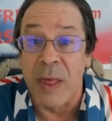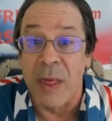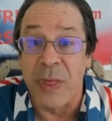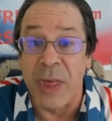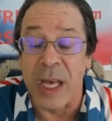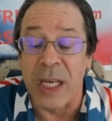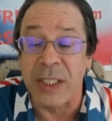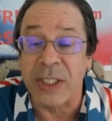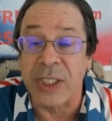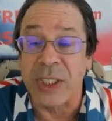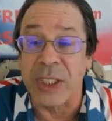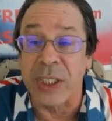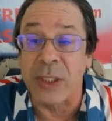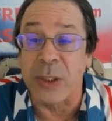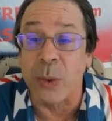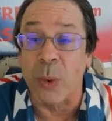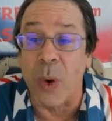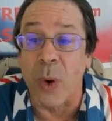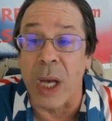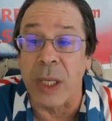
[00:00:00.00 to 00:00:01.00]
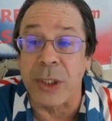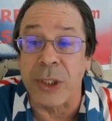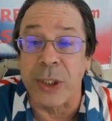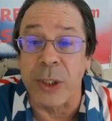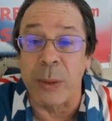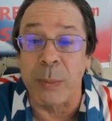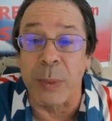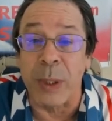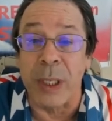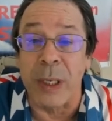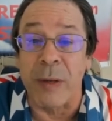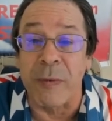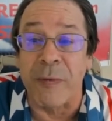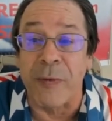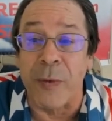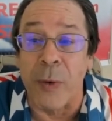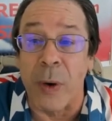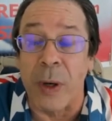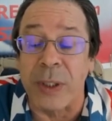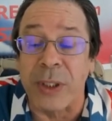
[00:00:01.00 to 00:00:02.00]
this is what should be
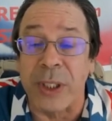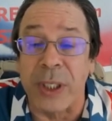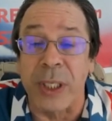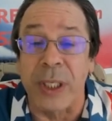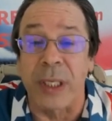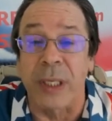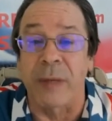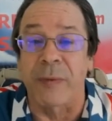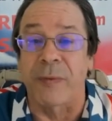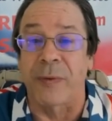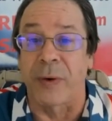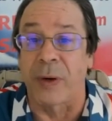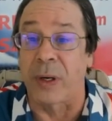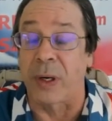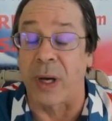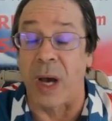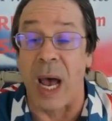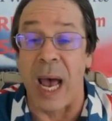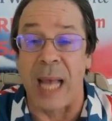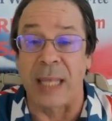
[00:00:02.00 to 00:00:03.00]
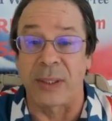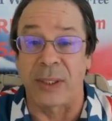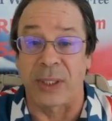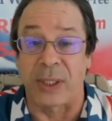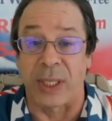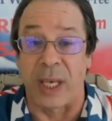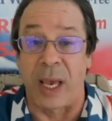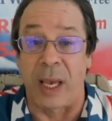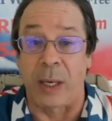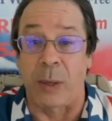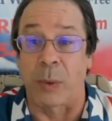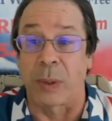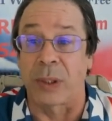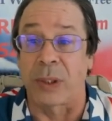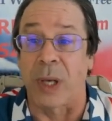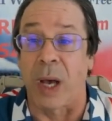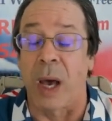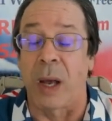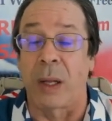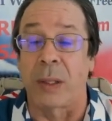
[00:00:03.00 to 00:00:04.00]
enforcing, and for God's sake, when
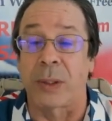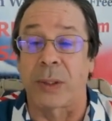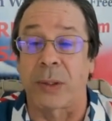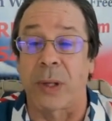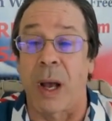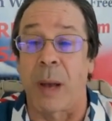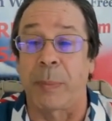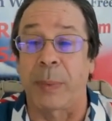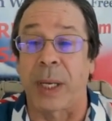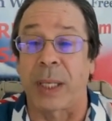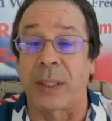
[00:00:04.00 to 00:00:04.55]
Donald Trump